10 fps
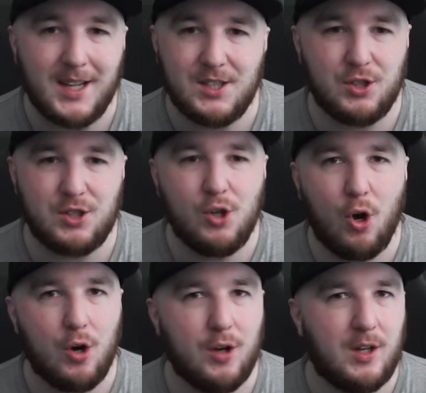He's just
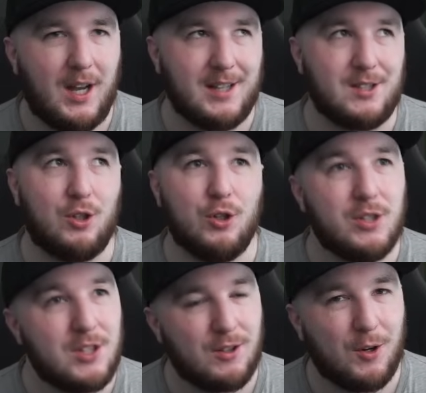not as
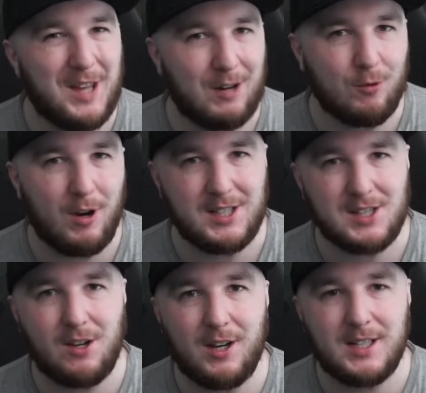good on that right
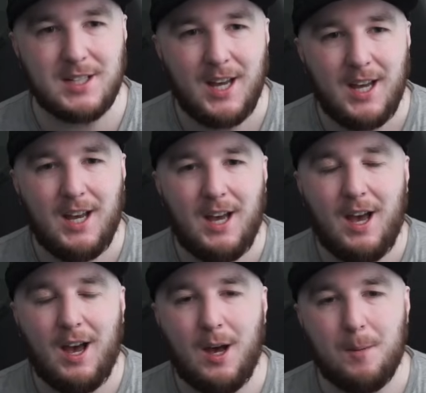side
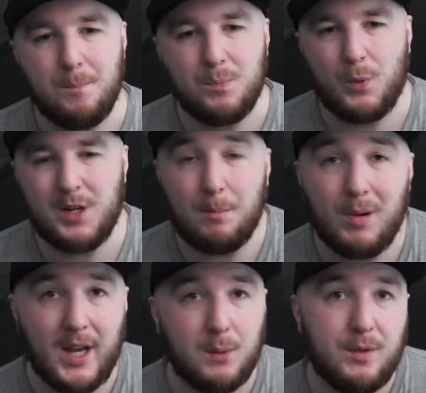when I'm
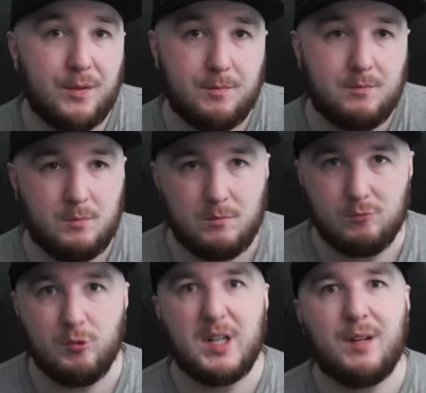playing with
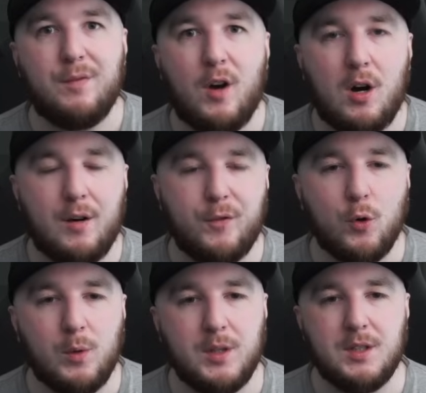really far
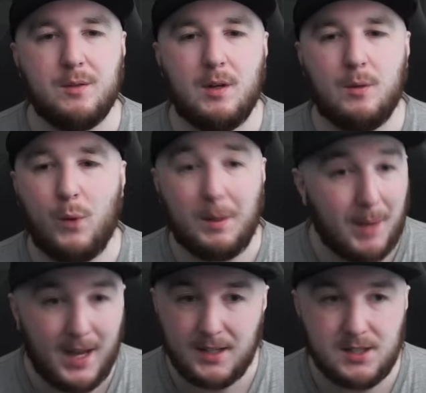forward
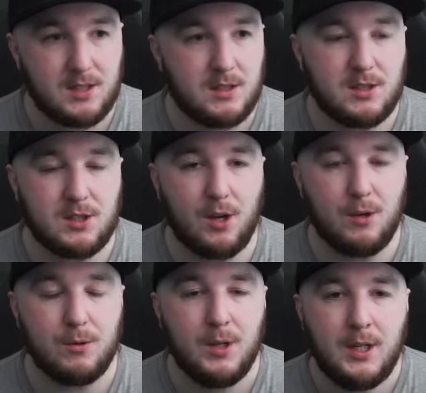wing-backs.
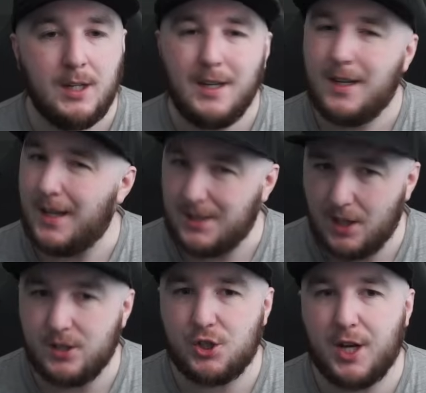So, it
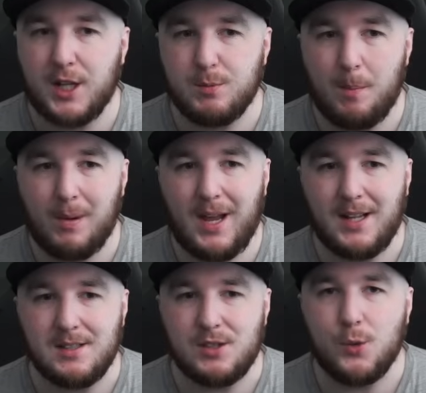does change my
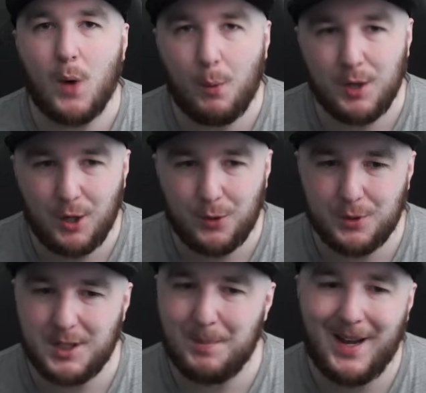plans. Do I want to go
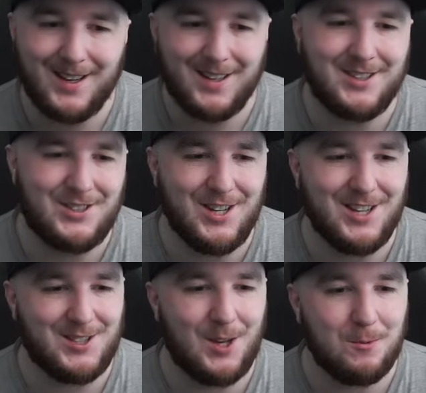3 at the back? I
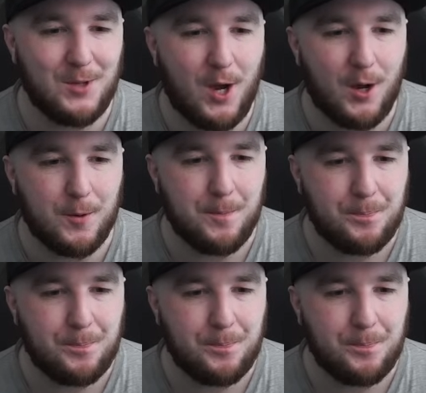just don't know.